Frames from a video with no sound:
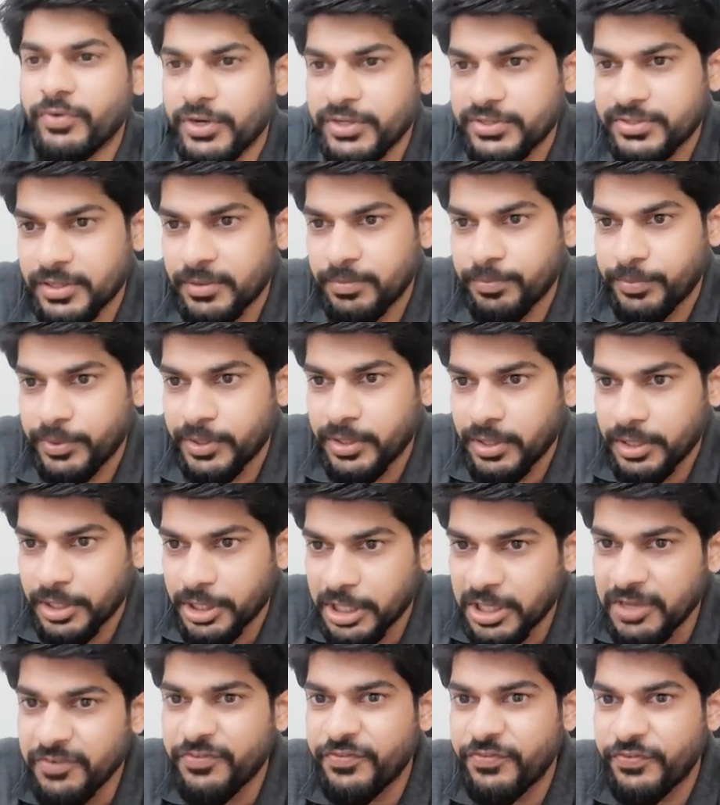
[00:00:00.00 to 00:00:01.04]
for example,
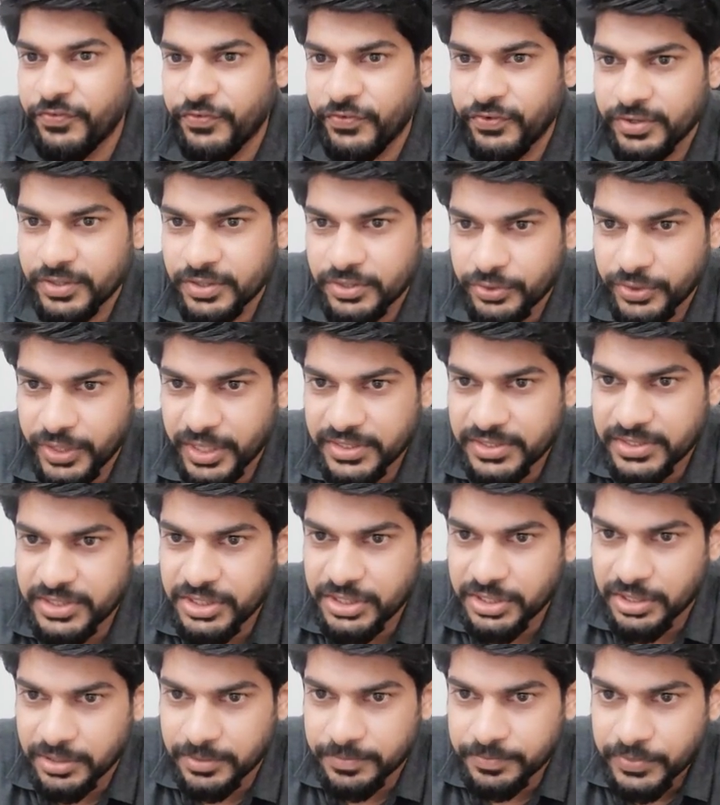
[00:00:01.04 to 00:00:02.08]
if you can see
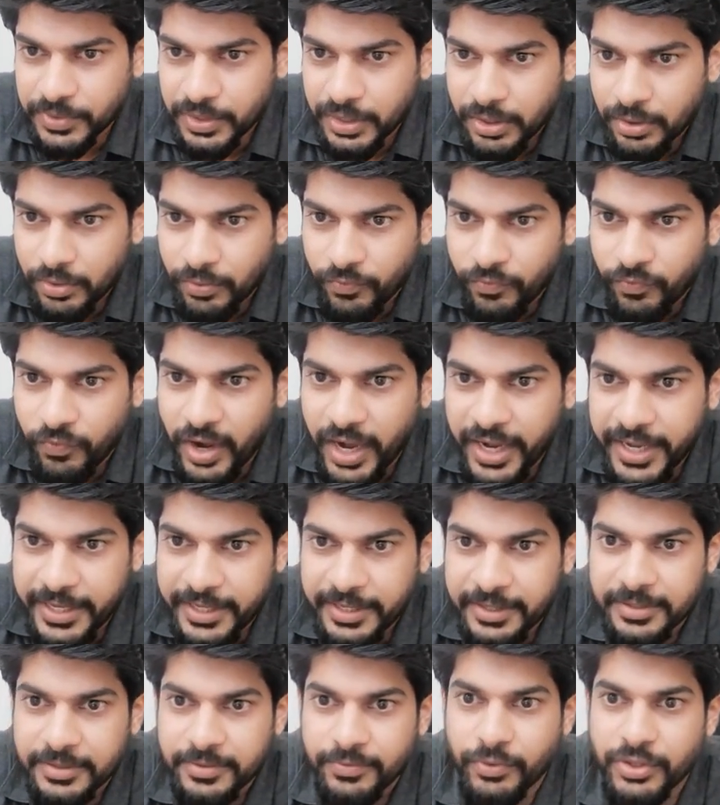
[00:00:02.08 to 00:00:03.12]
here
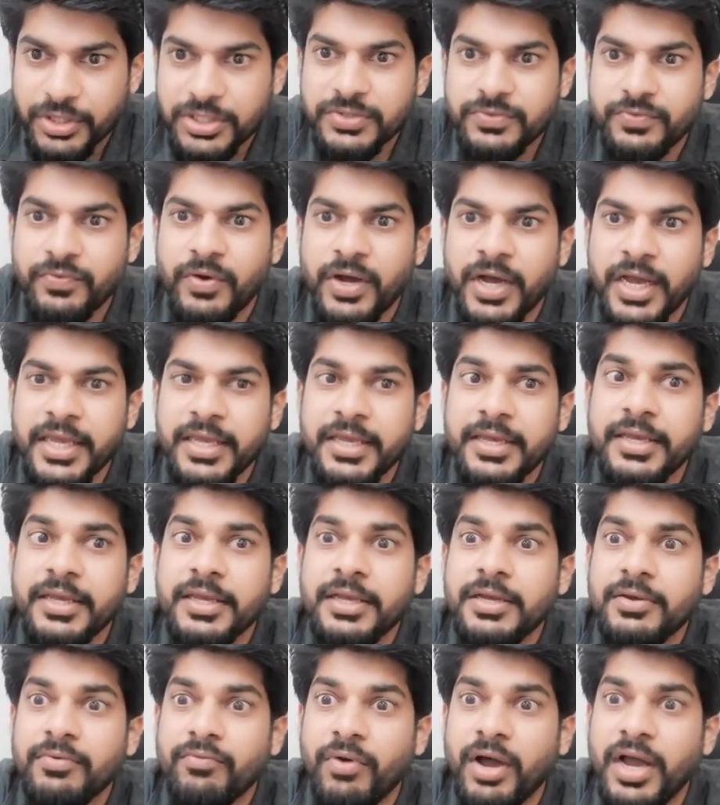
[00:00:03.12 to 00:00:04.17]
y, what is y?
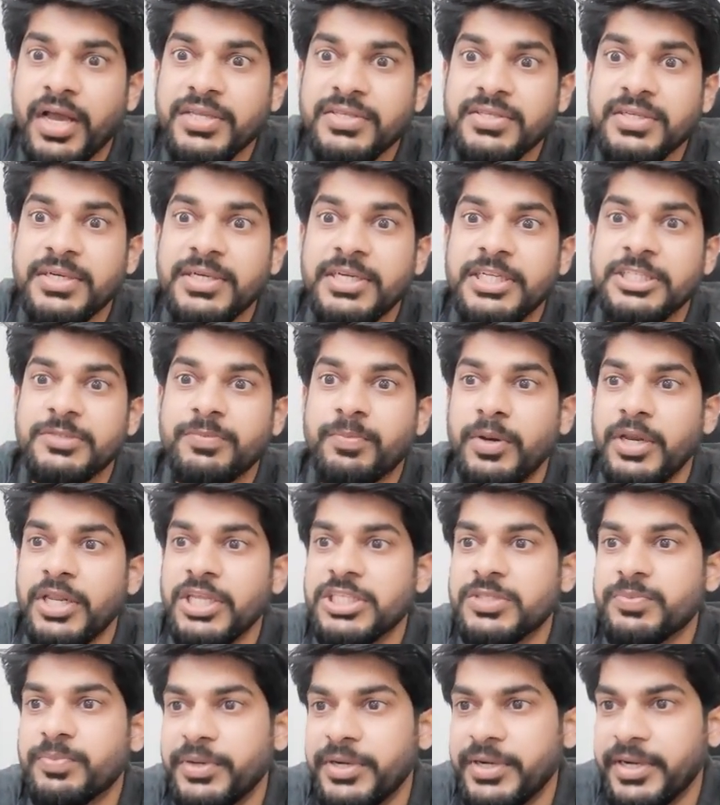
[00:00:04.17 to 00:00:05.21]
Y is a
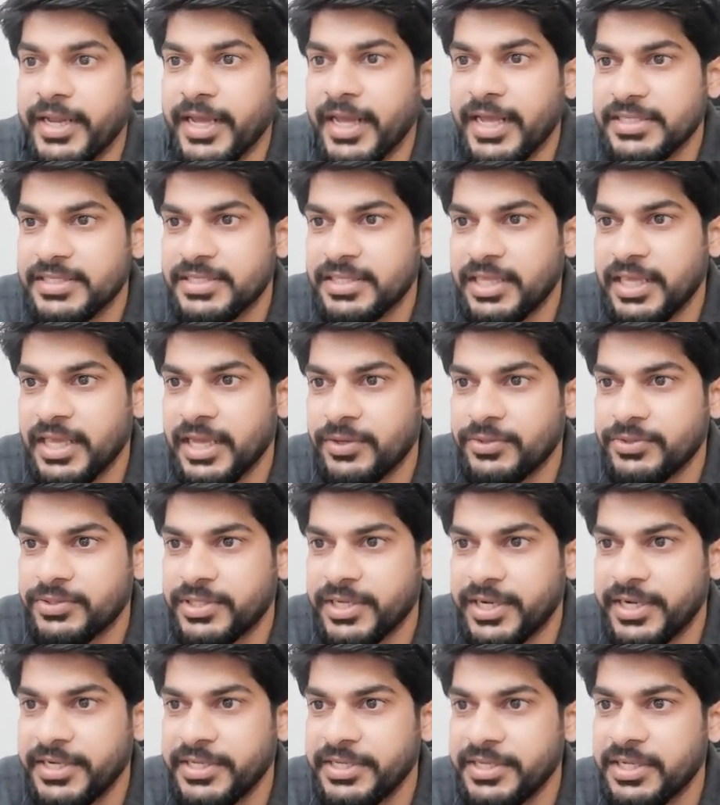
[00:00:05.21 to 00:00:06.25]
displacement, as they have
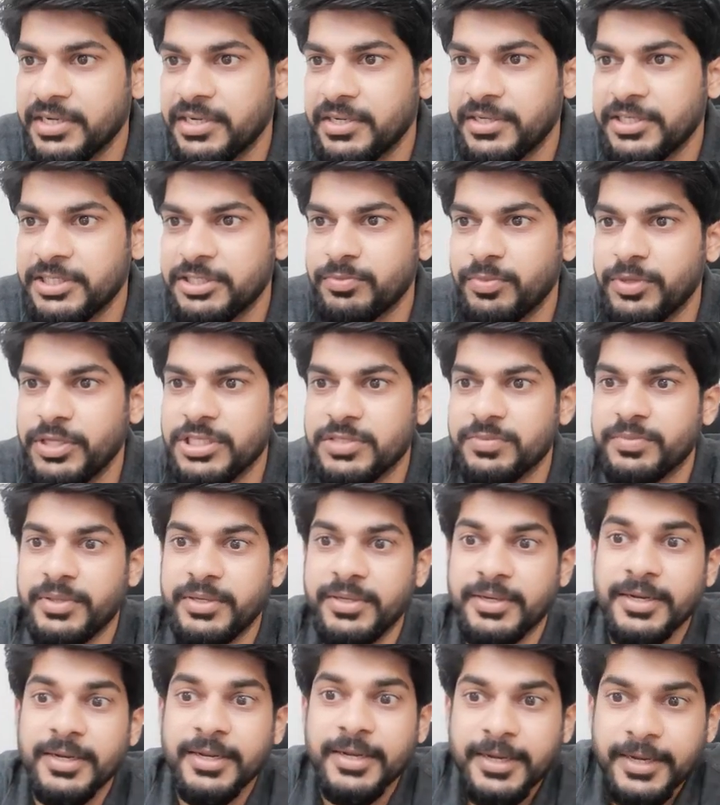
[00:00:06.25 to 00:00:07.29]
said here.
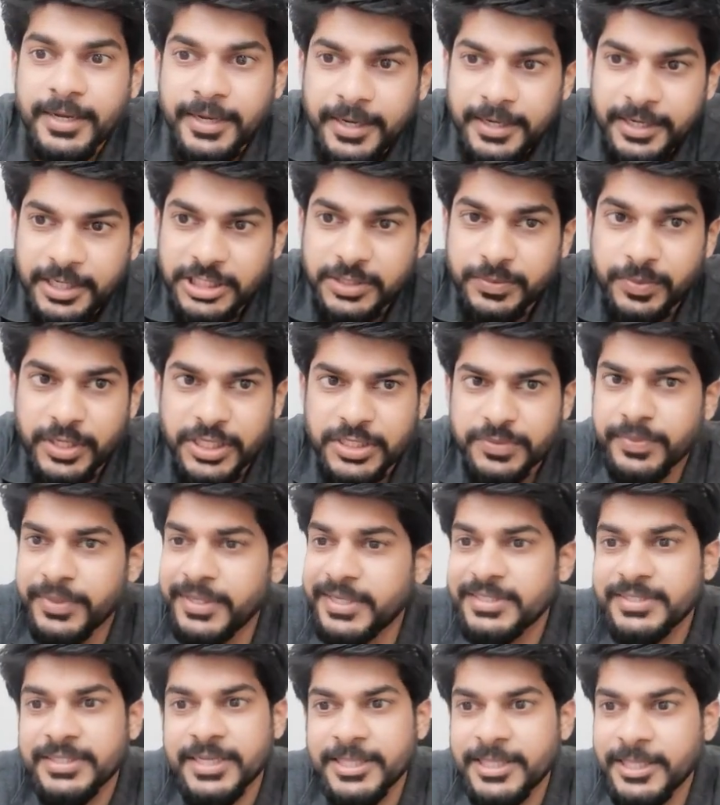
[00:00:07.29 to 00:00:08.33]

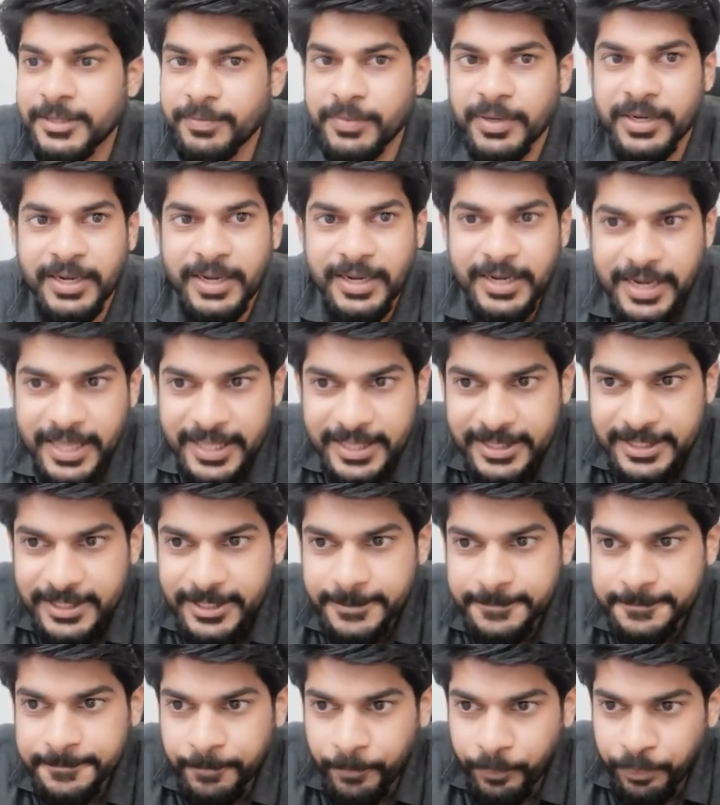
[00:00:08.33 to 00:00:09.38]
Displacement is nothing but length.
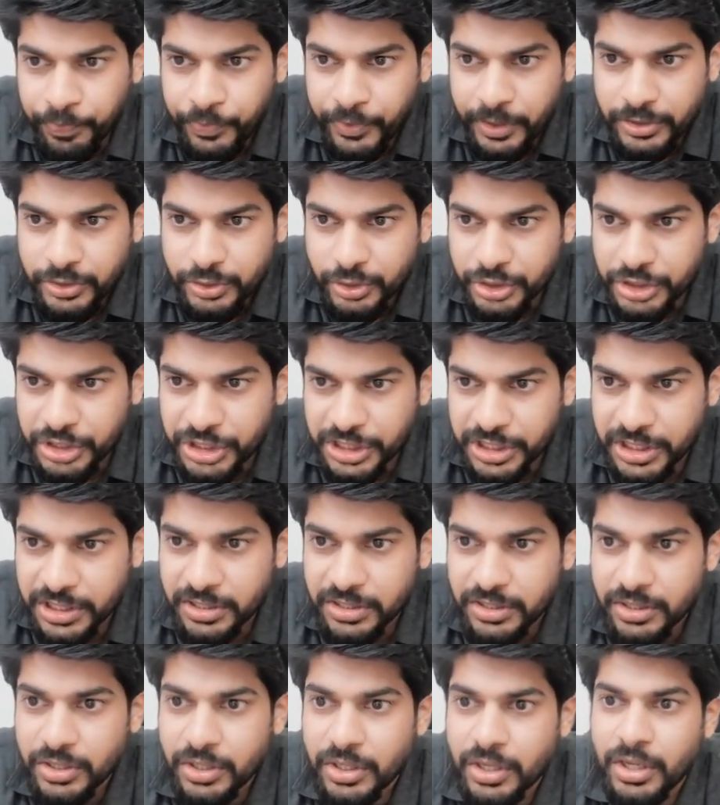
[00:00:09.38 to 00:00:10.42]
So
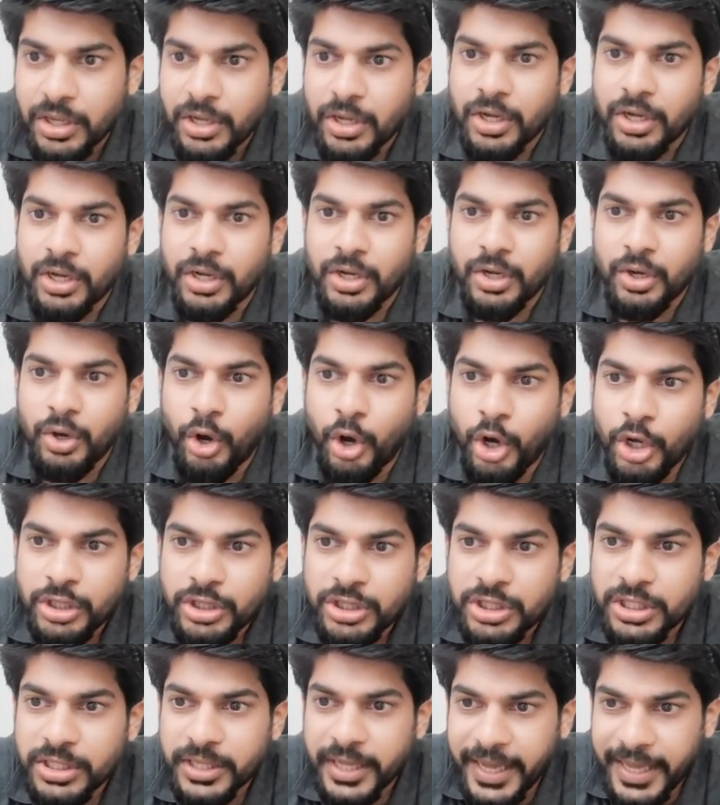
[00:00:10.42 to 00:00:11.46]
here
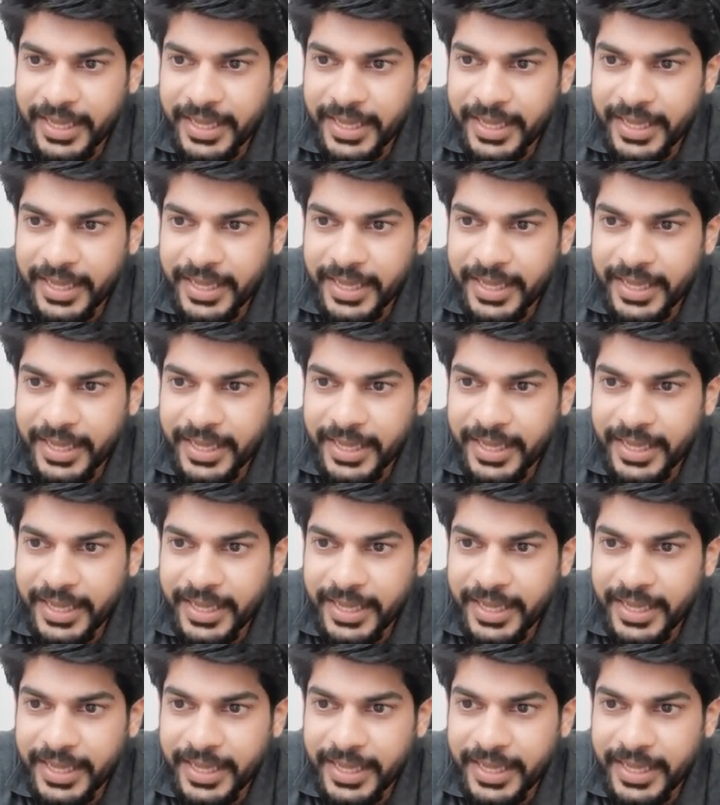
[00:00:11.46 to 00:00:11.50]
on the